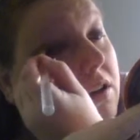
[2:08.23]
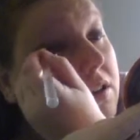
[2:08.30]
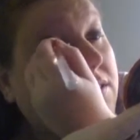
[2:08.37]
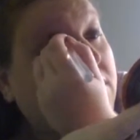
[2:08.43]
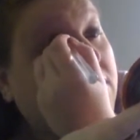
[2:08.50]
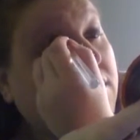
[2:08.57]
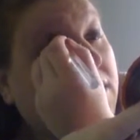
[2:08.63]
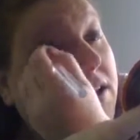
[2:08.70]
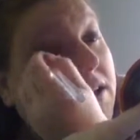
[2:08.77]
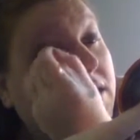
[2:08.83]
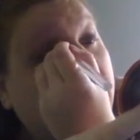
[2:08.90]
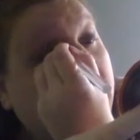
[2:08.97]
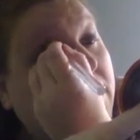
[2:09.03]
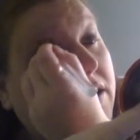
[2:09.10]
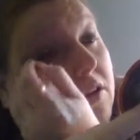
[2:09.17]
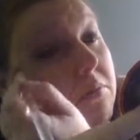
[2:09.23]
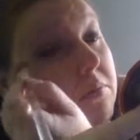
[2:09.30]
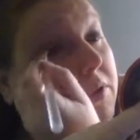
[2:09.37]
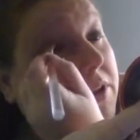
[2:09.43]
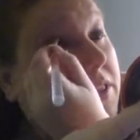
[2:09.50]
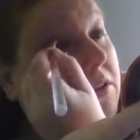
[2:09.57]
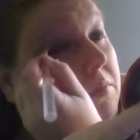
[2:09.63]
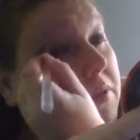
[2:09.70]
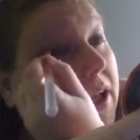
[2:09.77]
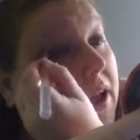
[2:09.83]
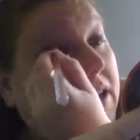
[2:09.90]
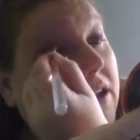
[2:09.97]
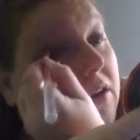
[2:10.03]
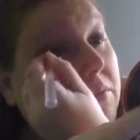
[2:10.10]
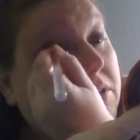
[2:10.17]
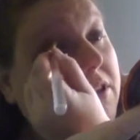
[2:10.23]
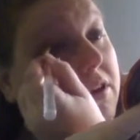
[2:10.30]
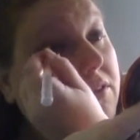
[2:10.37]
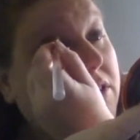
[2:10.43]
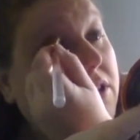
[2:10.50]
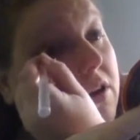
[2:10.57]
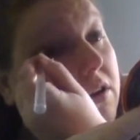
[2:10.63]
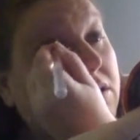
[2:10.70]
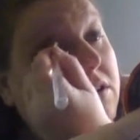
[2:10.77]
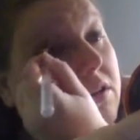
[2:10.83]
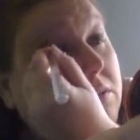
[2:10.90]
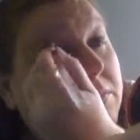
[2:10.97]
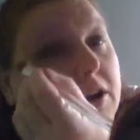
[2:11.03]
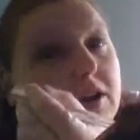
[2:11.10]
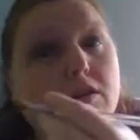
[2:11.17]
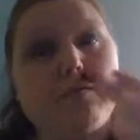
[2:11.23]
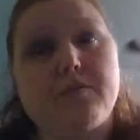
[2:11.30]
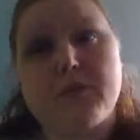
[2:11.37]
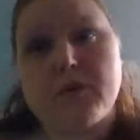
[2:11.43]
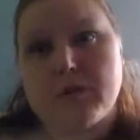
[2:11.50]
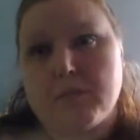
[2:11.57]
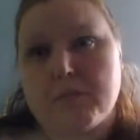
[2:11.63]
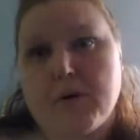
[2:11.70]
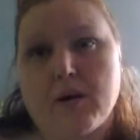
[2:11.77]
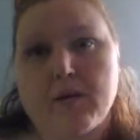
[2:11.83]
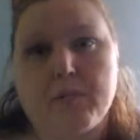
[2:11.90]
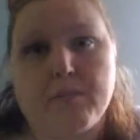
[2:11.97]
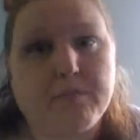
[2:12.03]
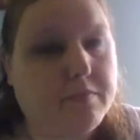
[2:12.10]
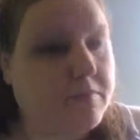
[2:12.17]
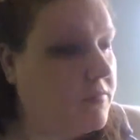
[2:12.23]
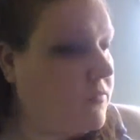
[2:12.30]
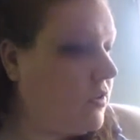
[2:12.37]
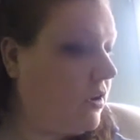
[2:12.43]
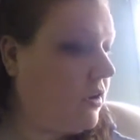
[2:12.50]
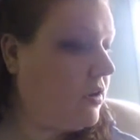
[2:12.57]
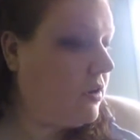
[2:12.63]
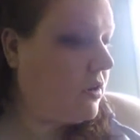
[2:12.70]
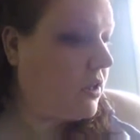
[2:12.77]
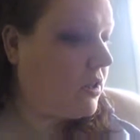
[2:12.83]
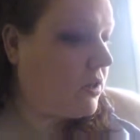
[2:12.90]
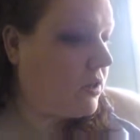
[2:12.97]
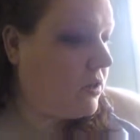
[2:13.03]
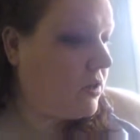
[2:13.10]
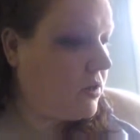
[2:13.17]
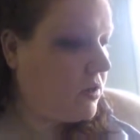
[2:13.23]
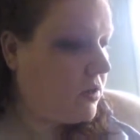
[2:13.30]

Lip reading: This is kind of going to help blend the black in with everything else as well, or the bottom dark color.